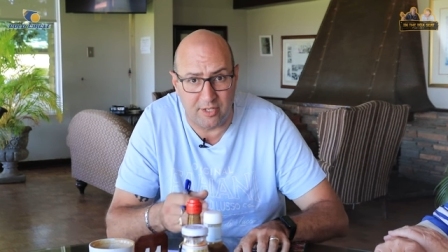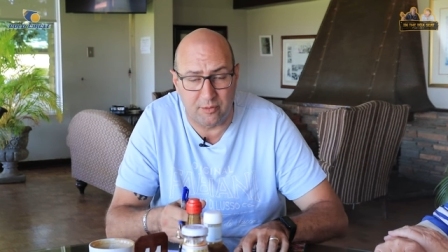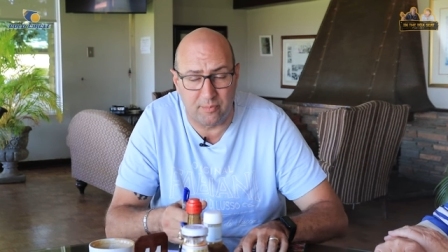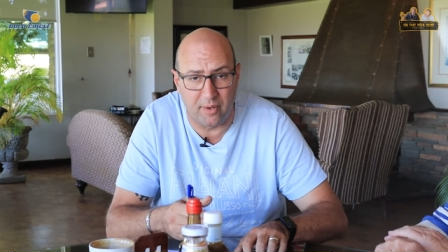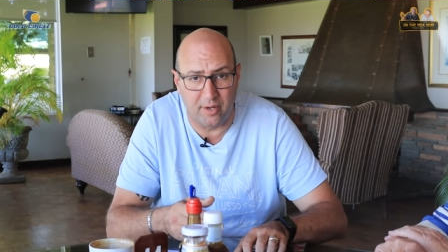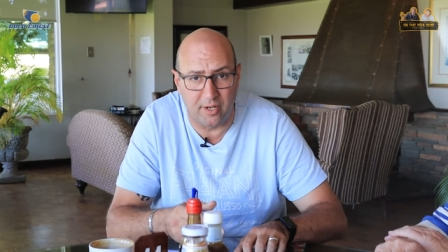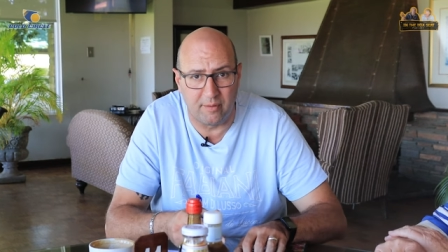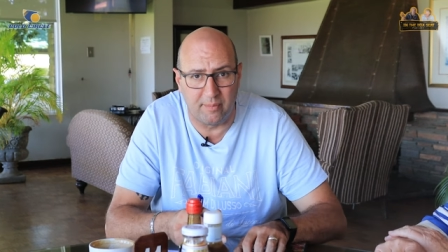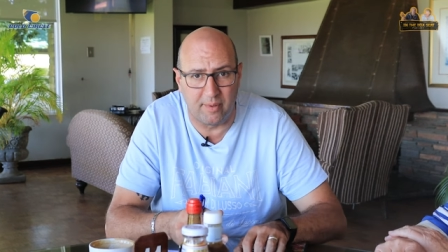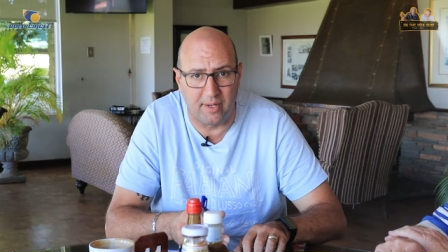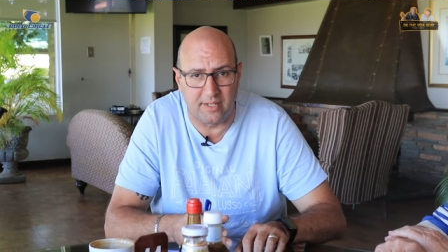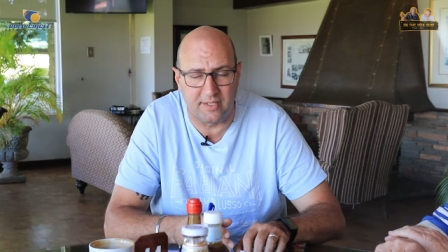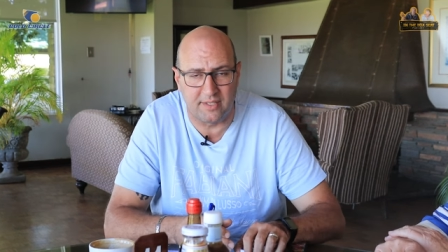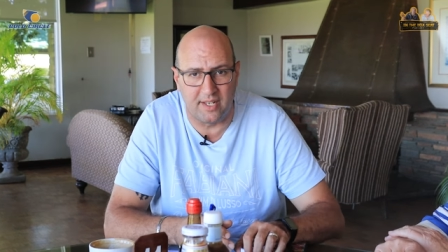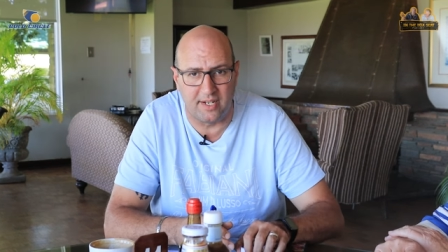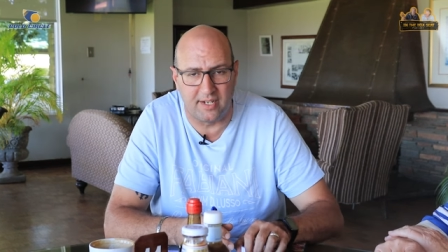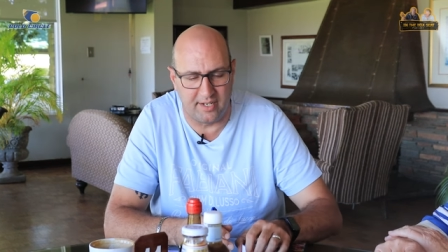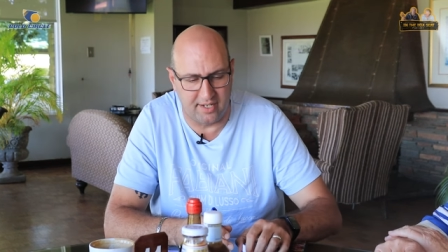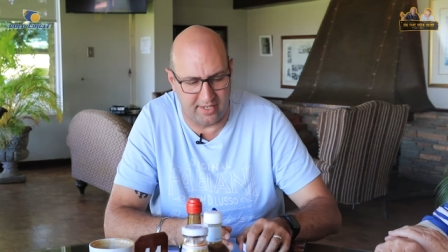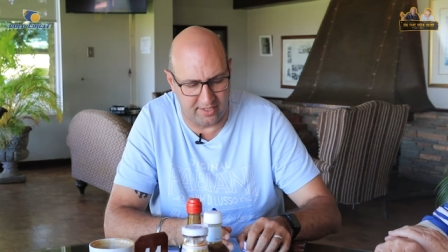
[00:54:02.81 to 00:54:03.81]
We spoke about
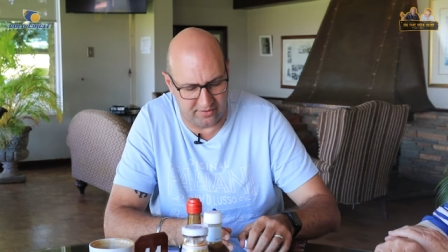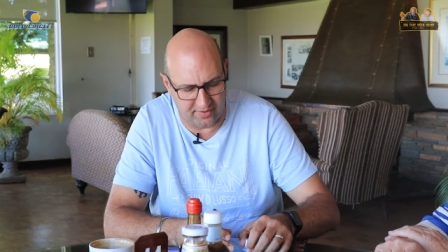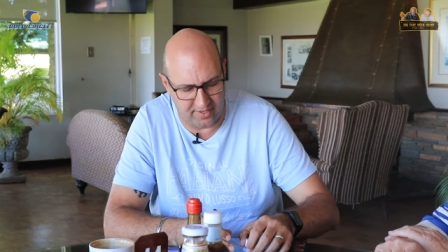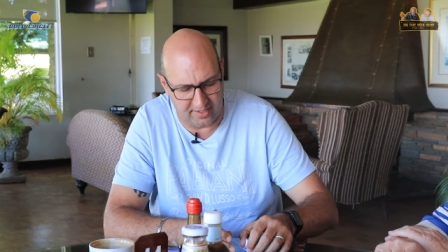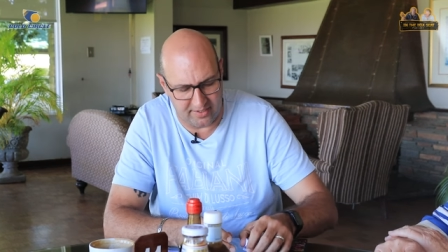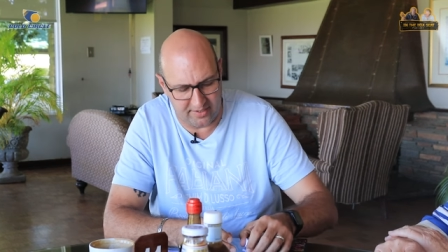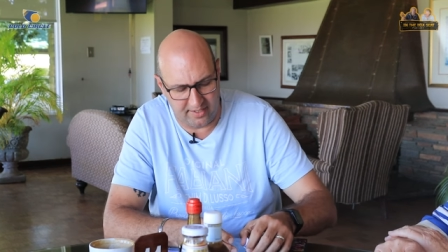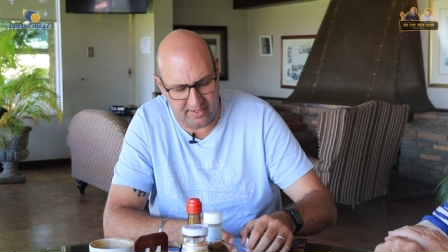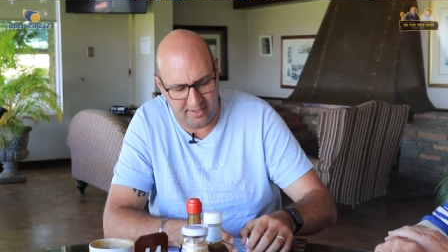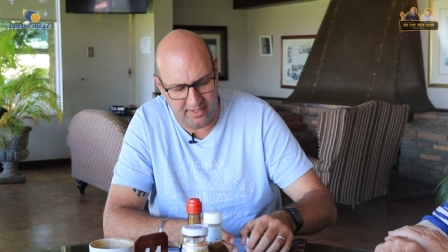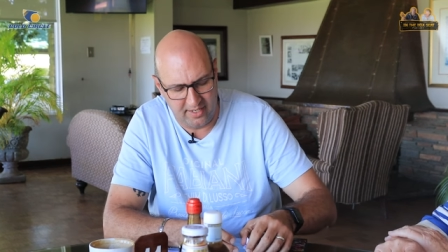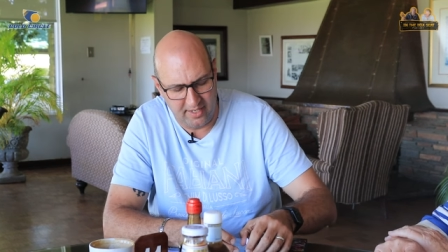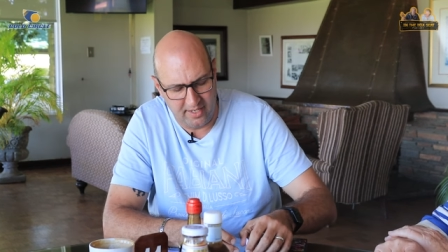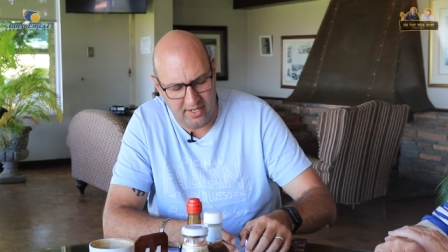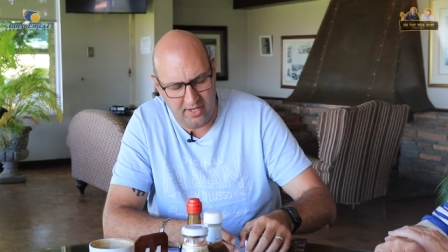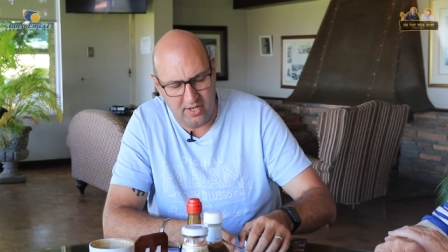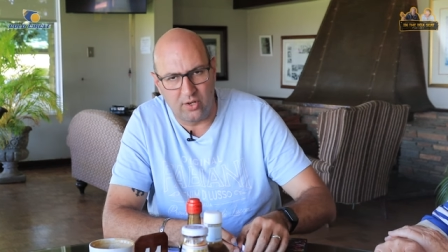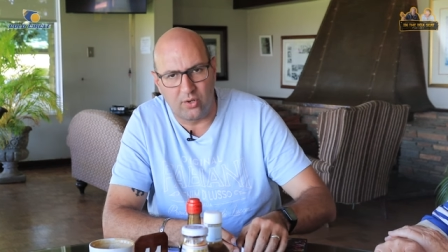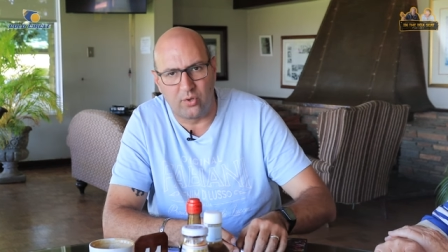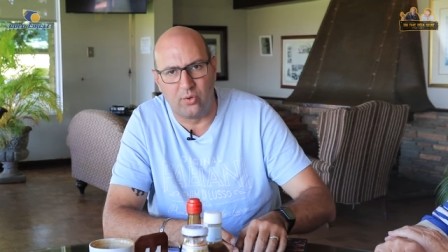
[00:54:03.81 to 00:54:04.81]
Saturday's racing,
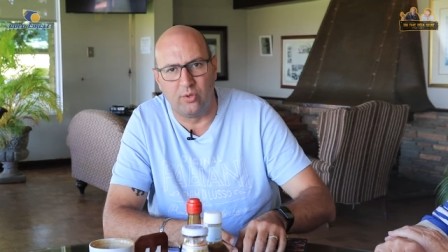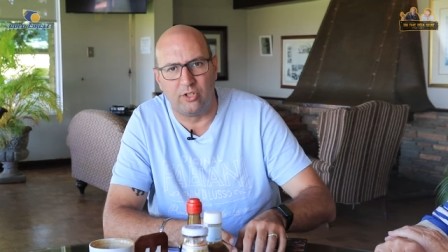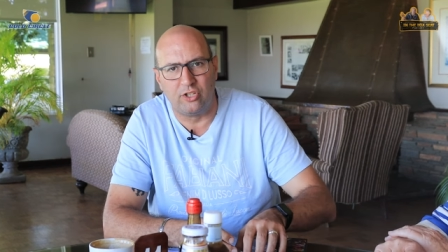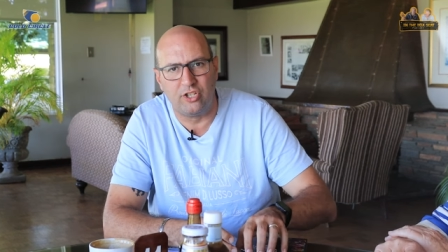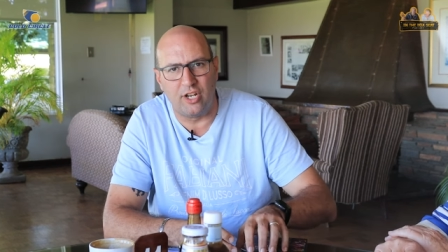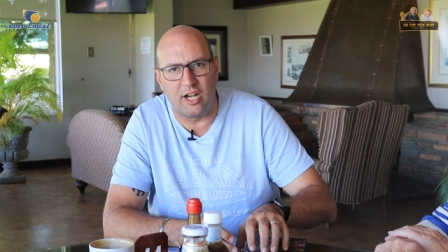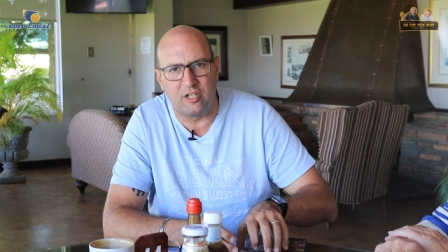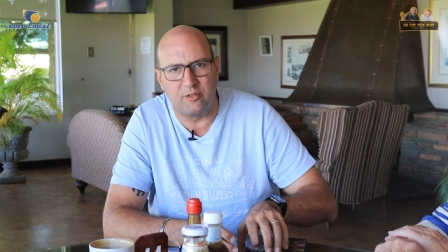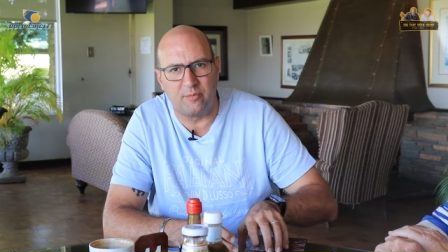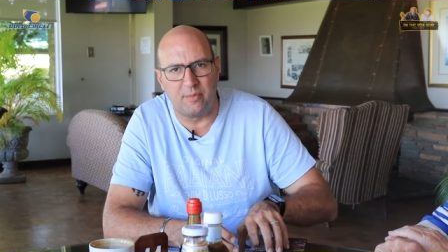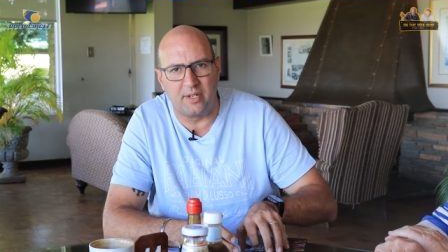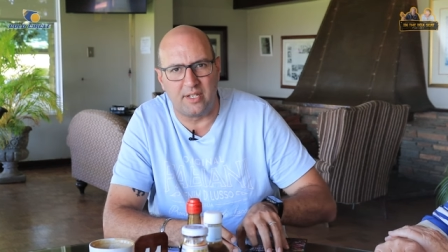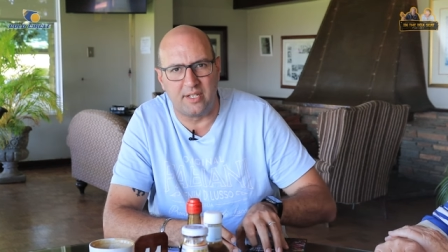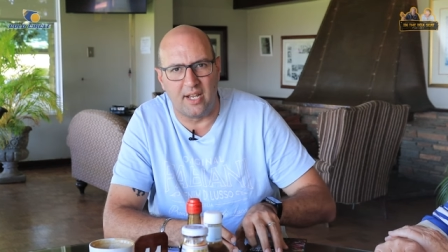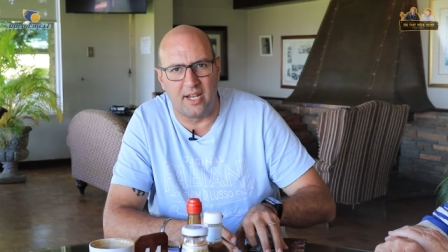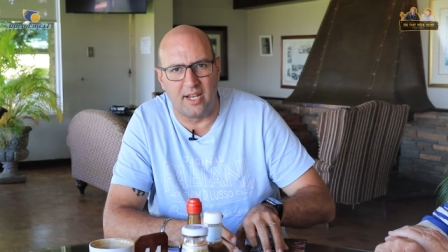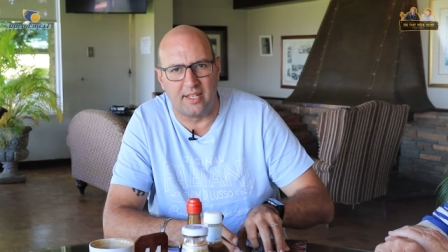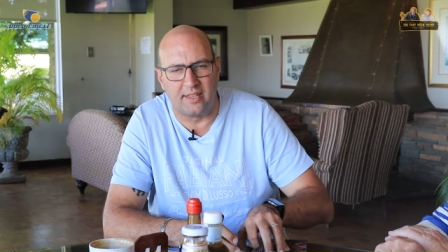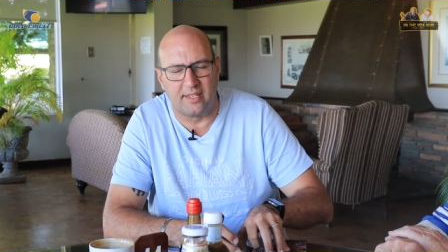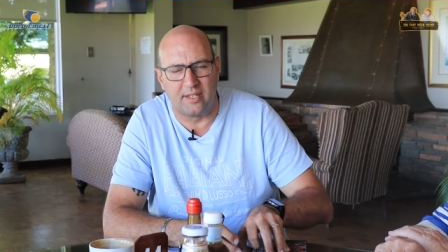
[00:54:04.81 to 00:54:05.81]
called Judgment
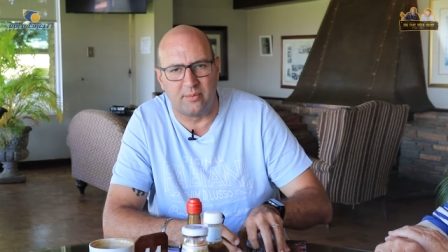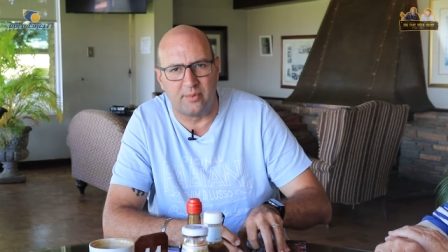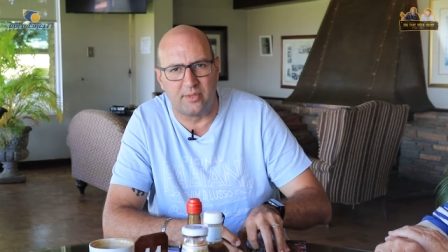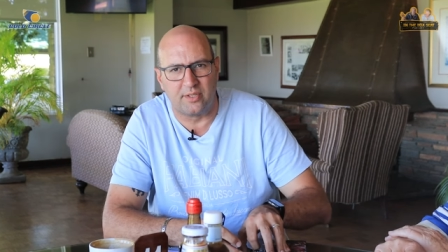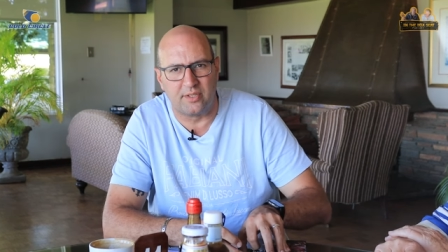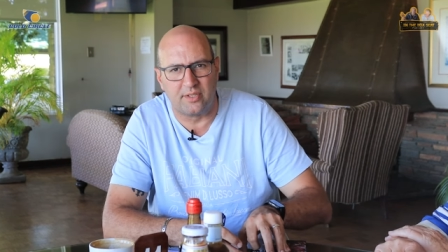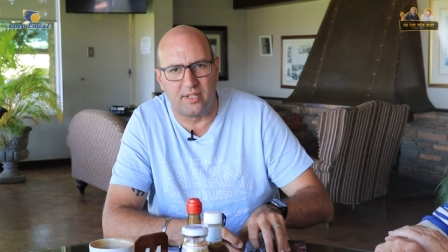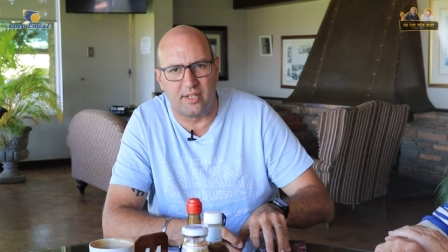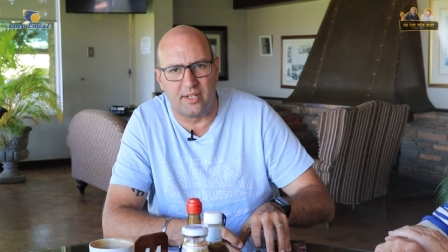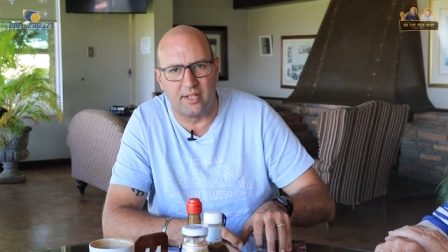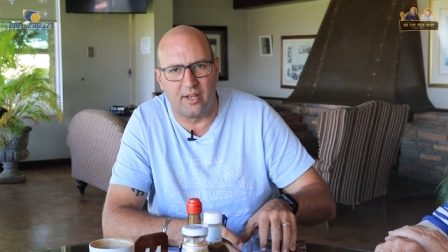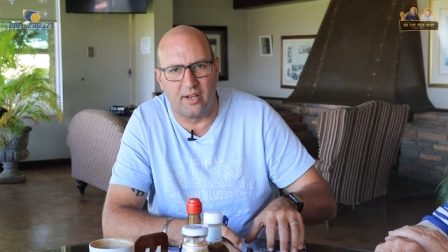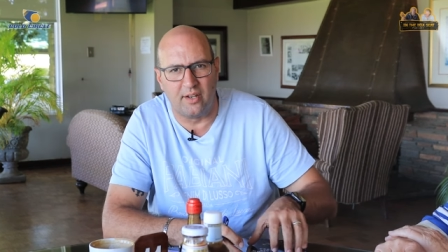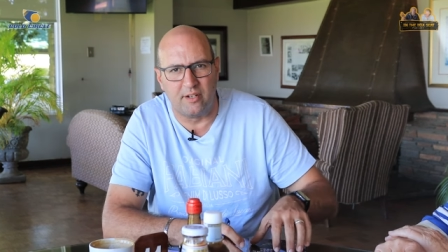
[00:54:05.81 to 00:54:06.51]
Day, that was uh,